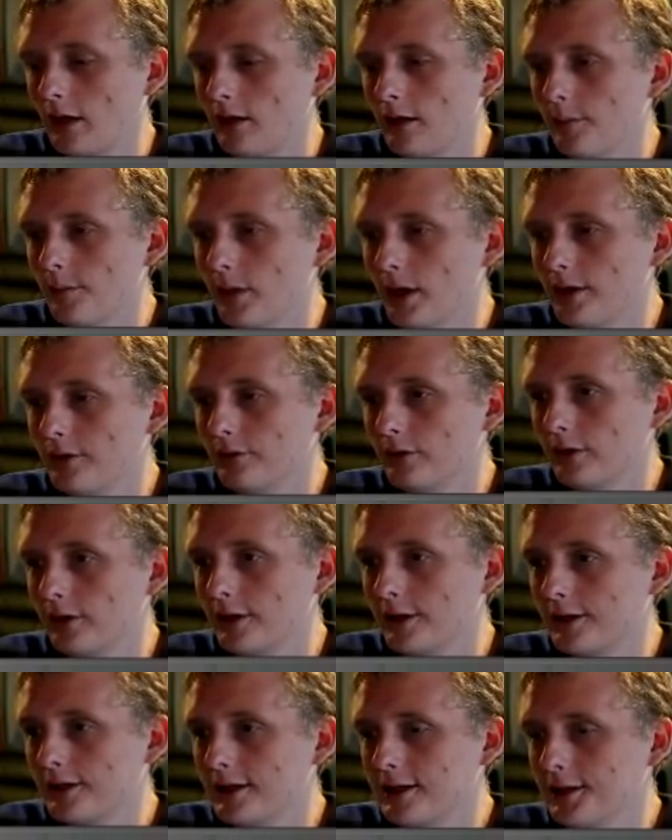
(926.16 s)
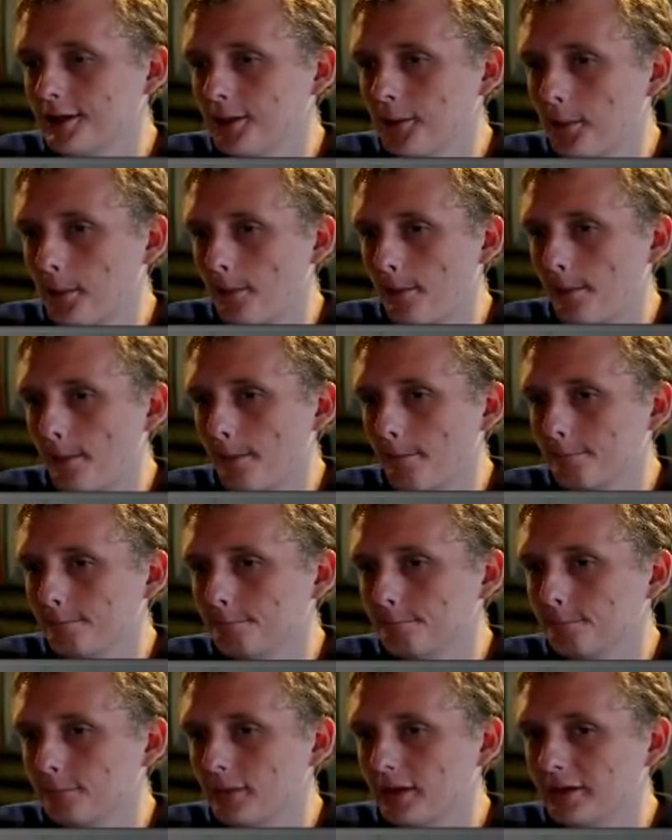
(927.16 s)
He might run Igni.
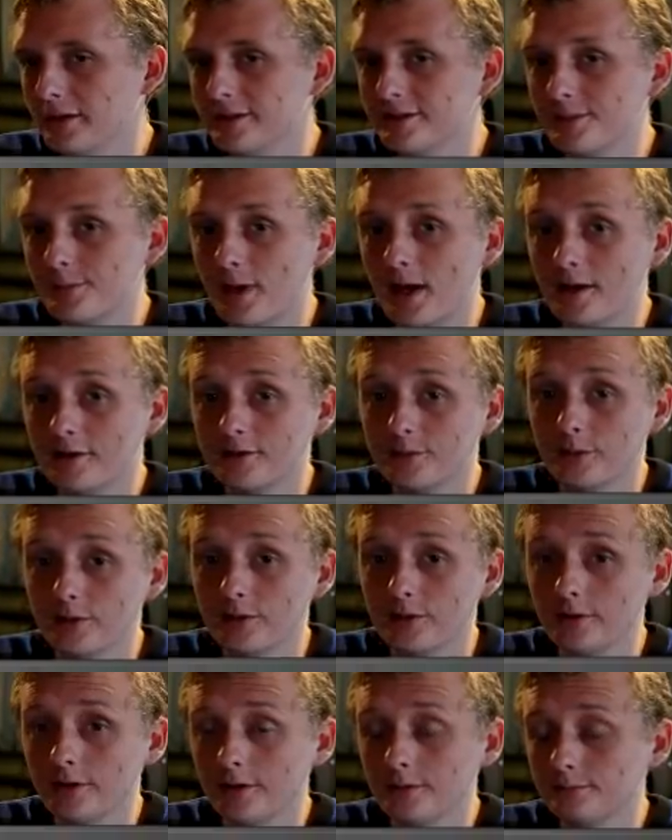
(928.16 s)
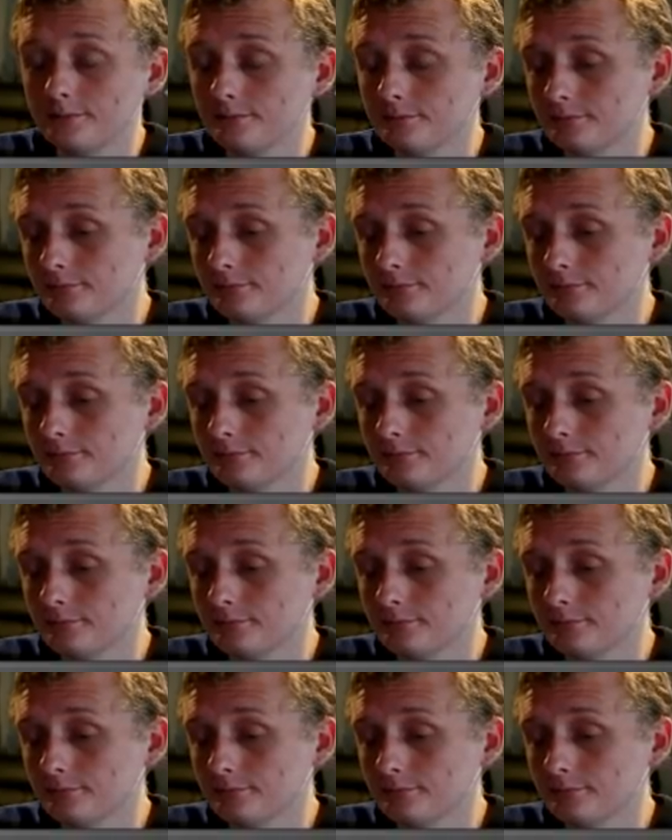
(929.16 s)
That is a possibility.